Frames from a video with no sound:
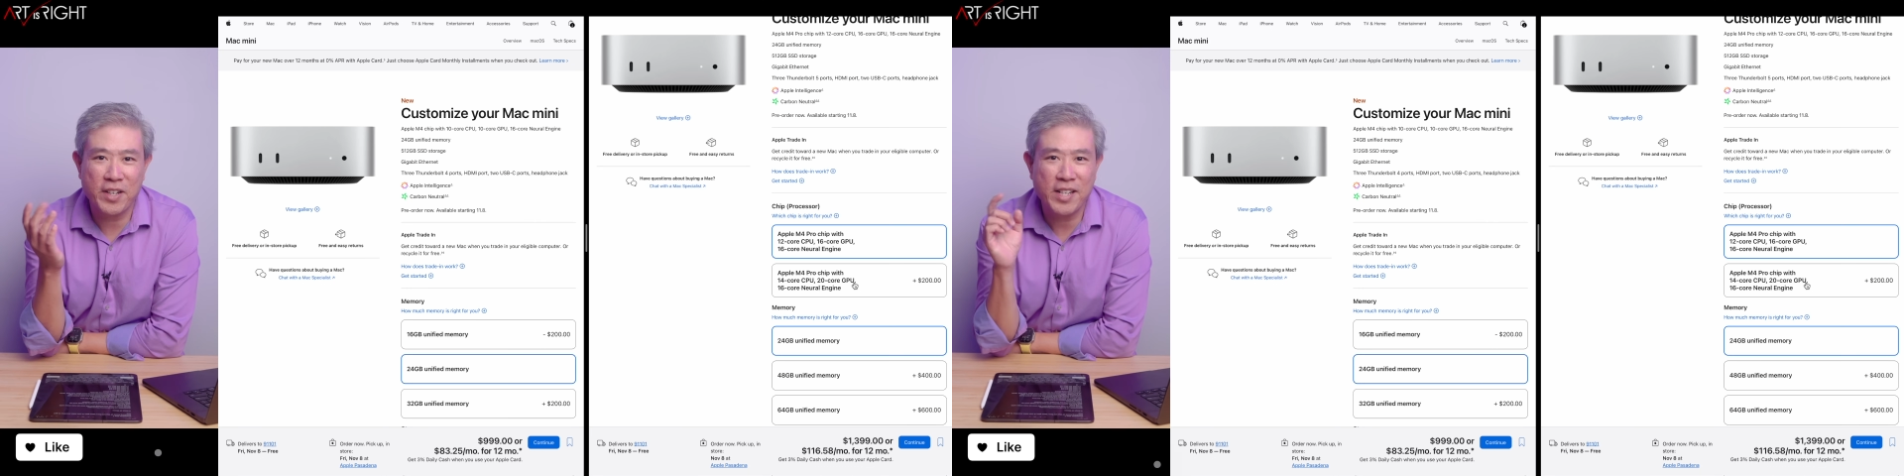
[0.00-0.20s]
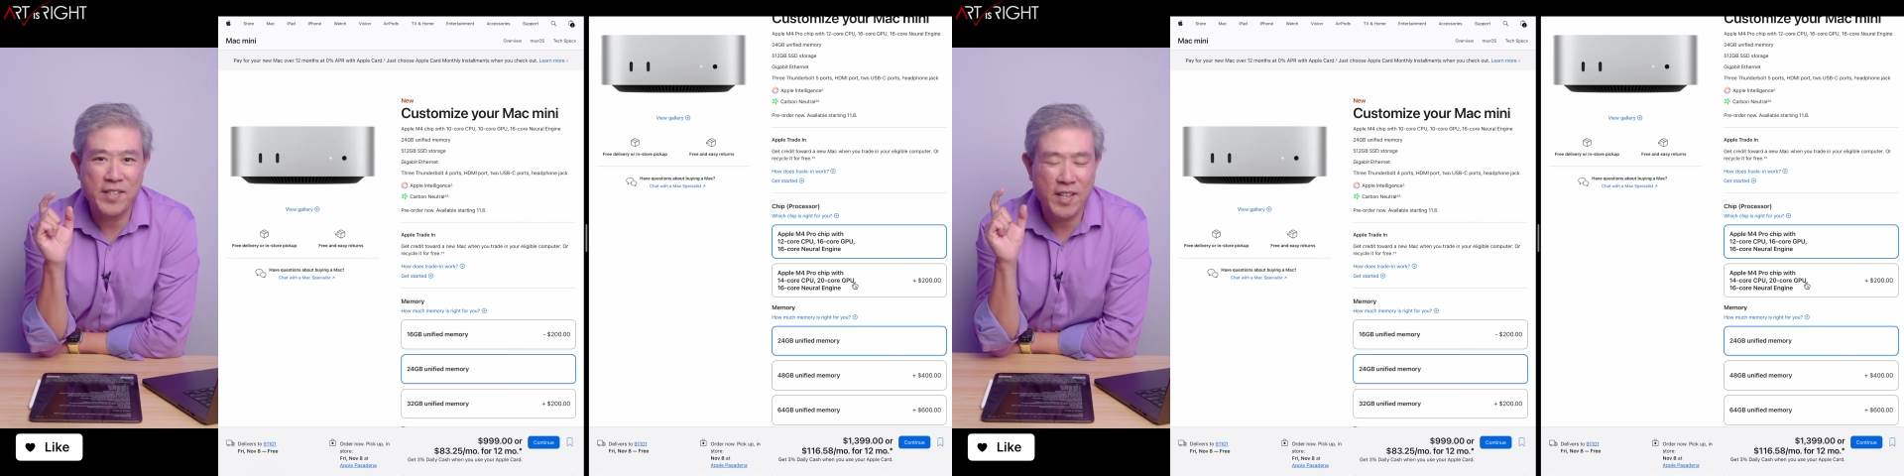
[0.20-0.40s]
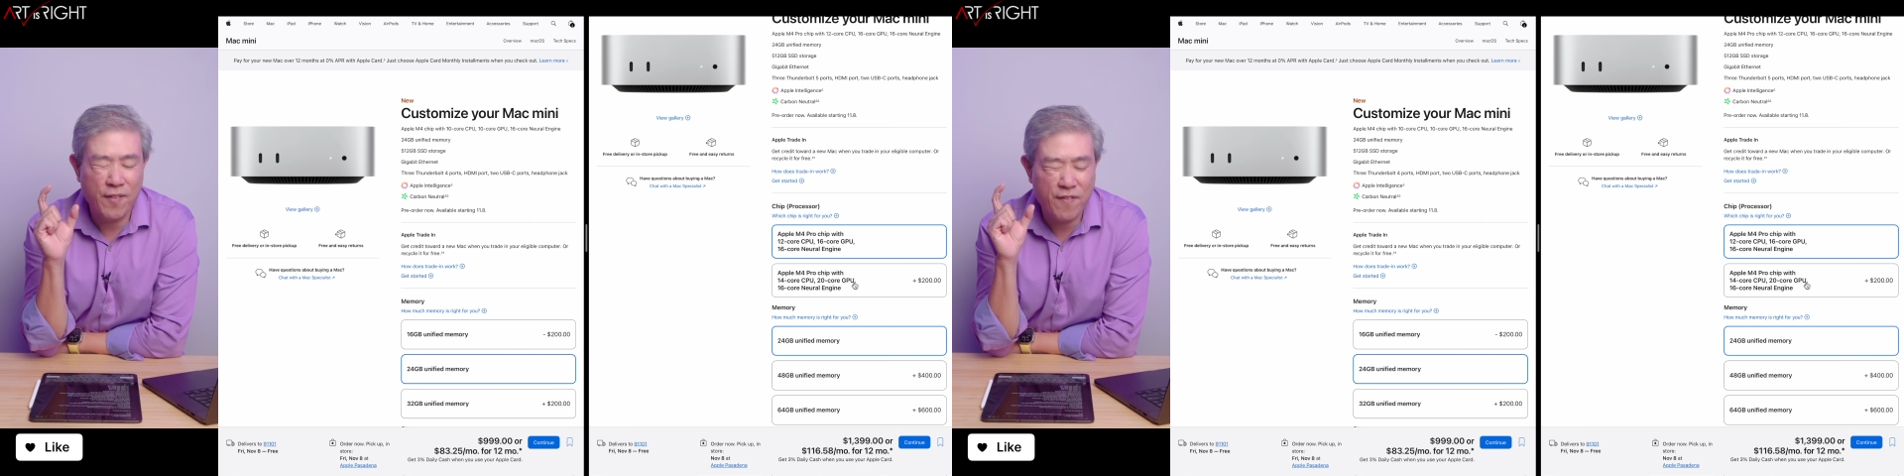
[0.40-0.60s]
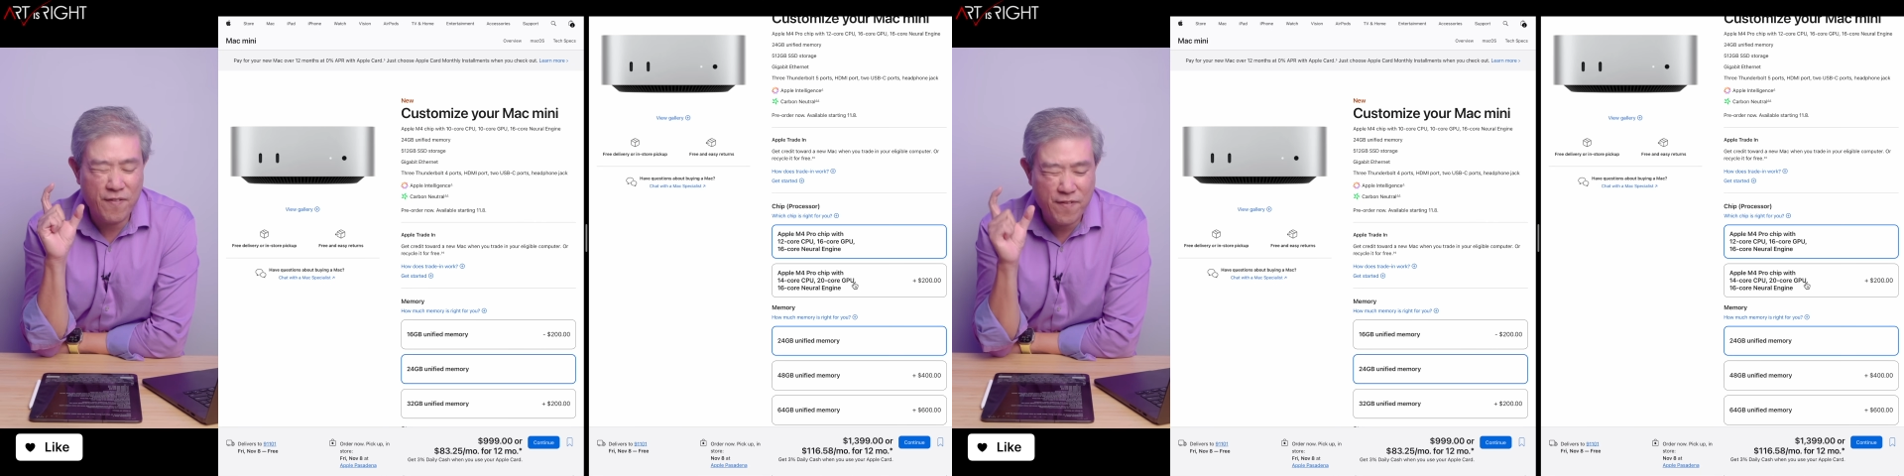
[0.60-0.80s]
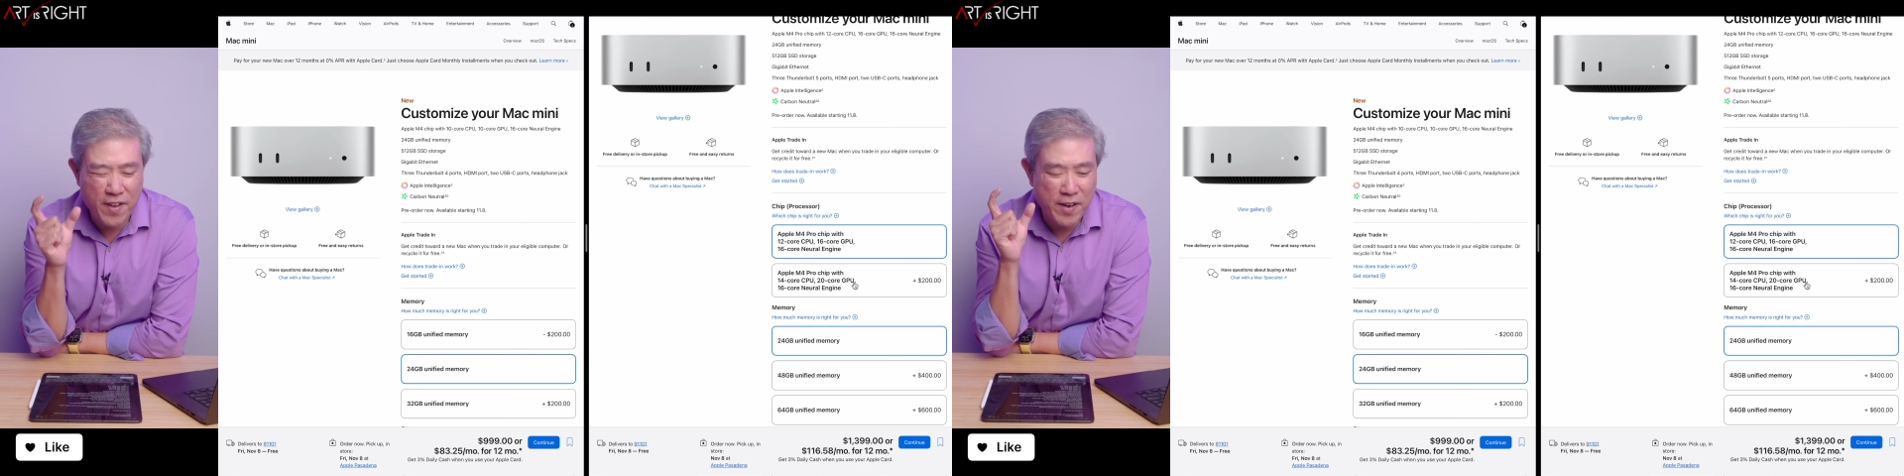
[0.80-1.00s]
You're going to see
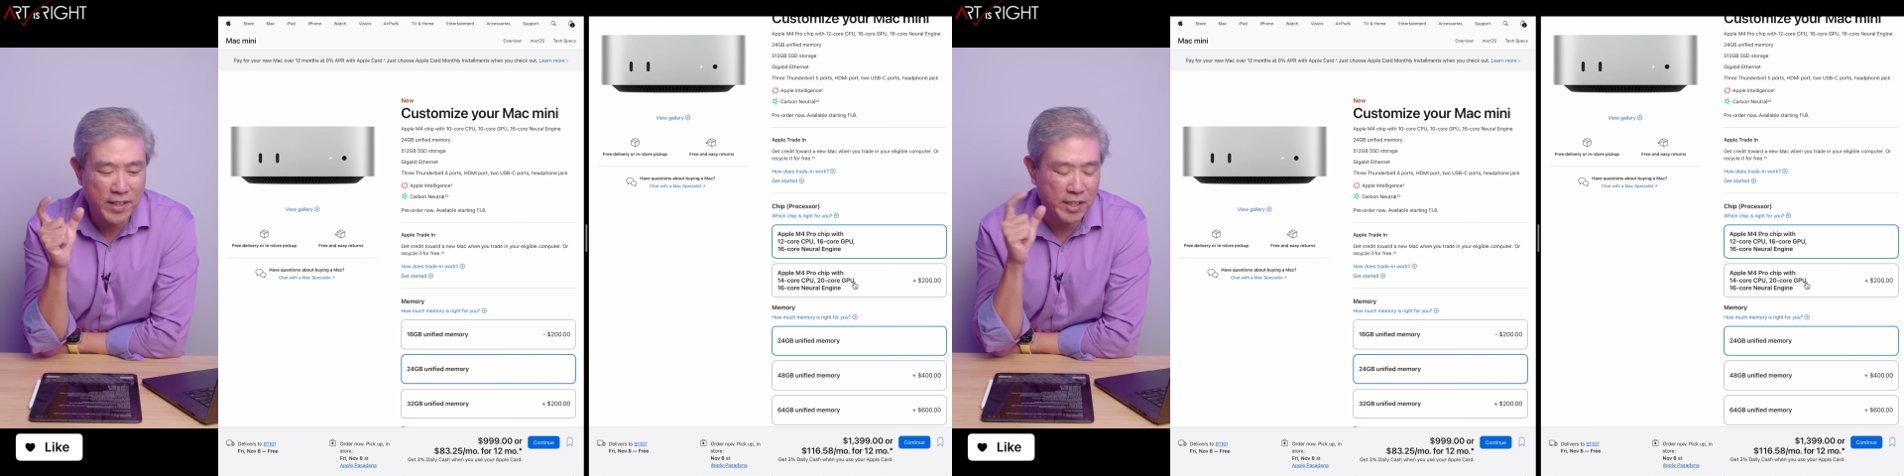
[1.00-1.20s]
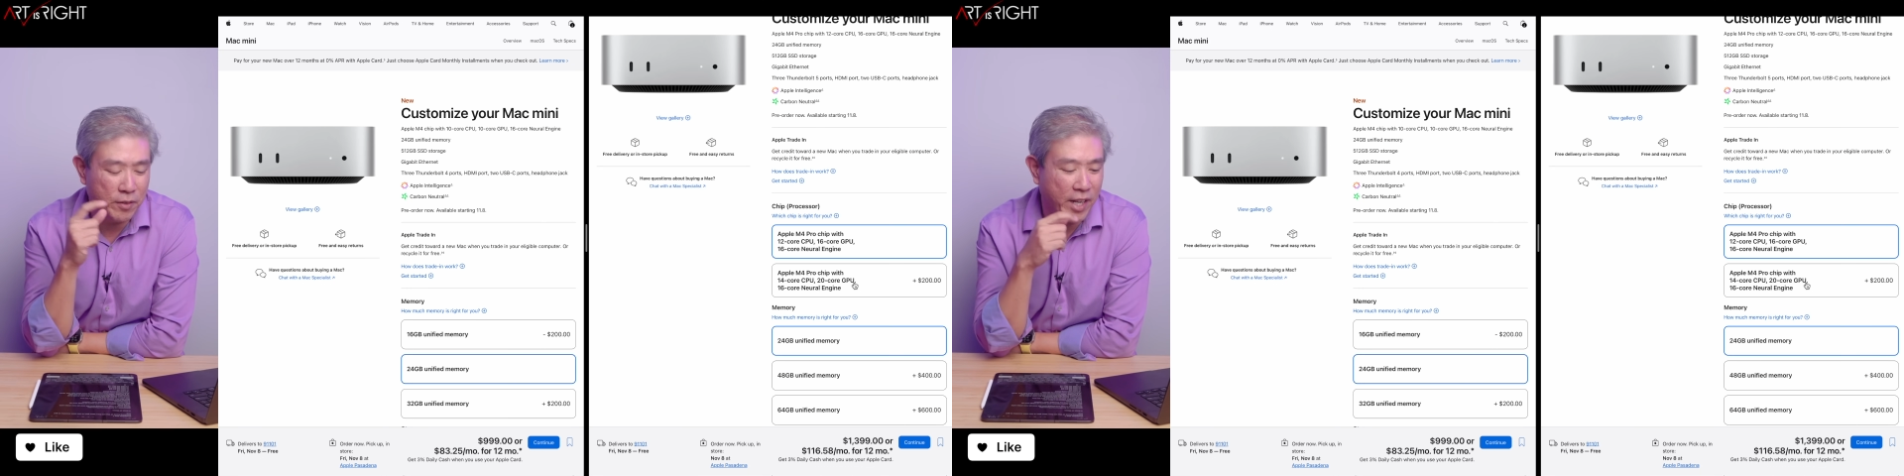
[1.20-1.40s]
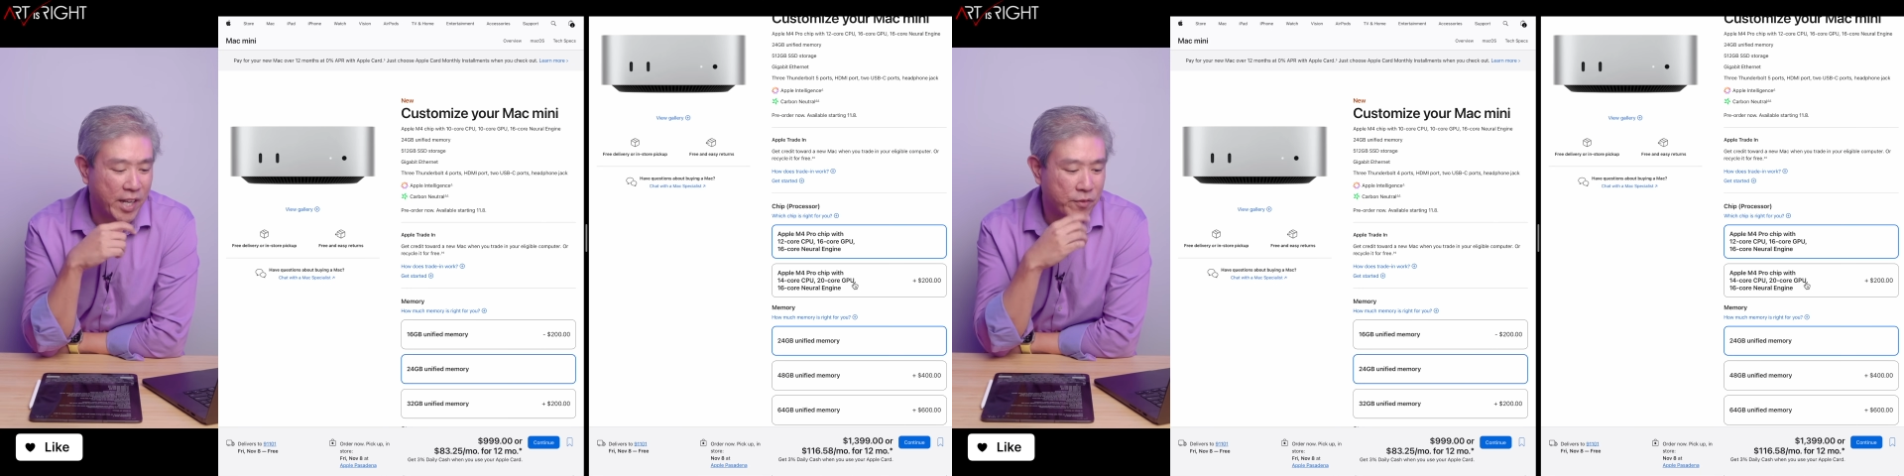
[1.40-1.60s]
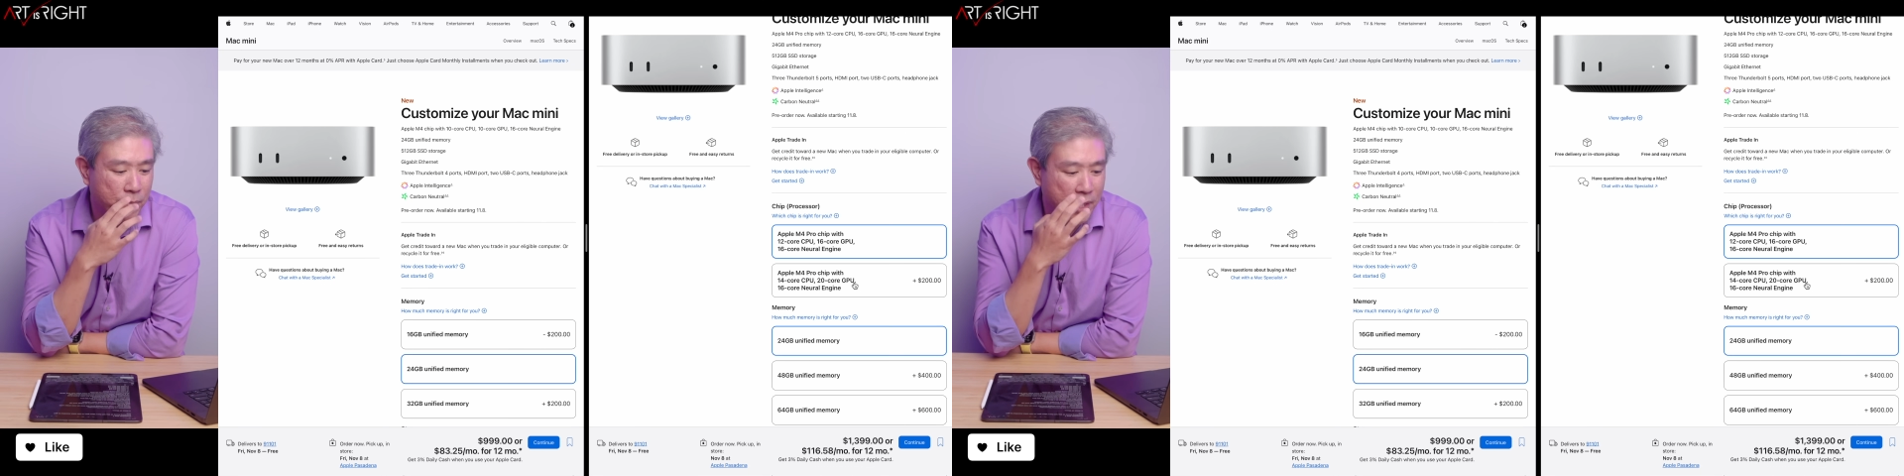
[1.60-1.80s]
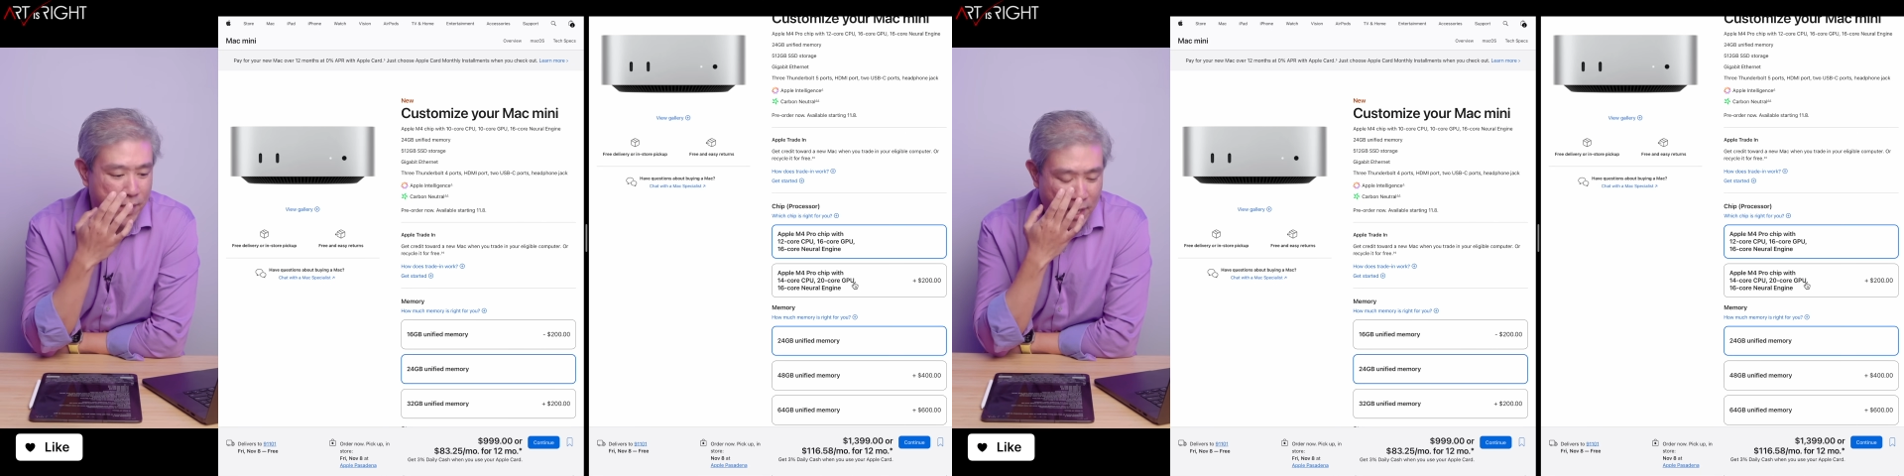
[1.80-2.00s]
very little gain
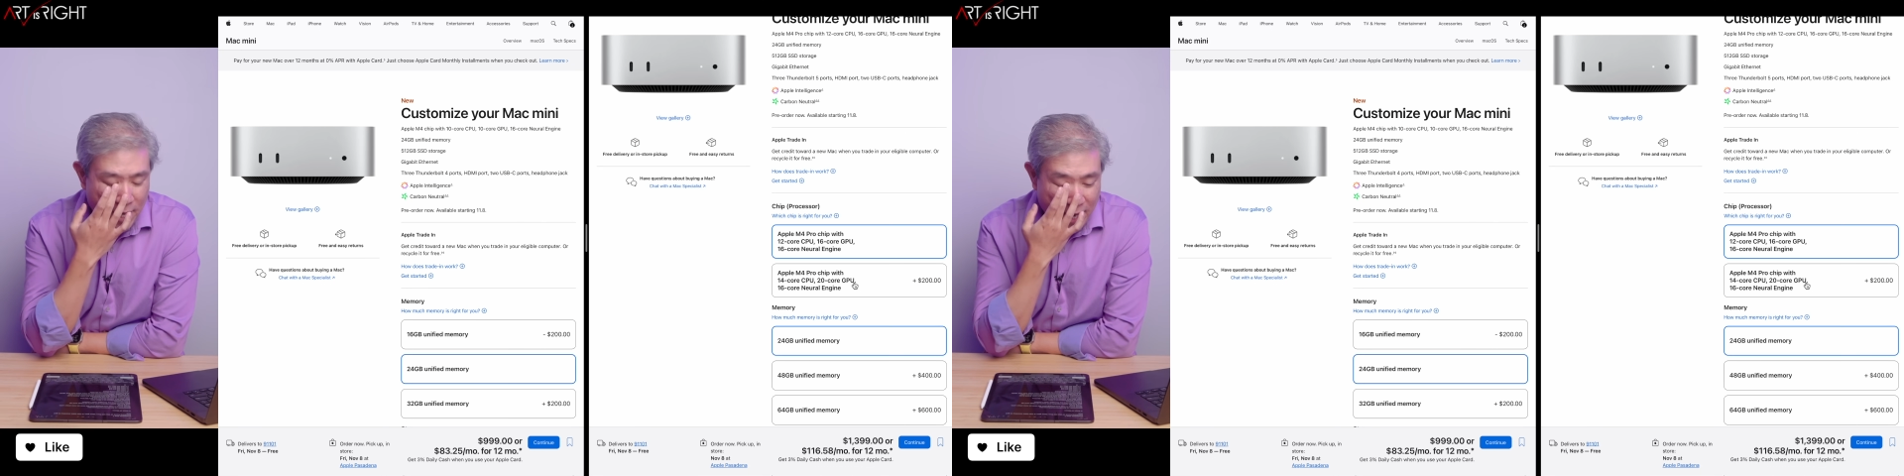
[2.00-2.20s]
from this,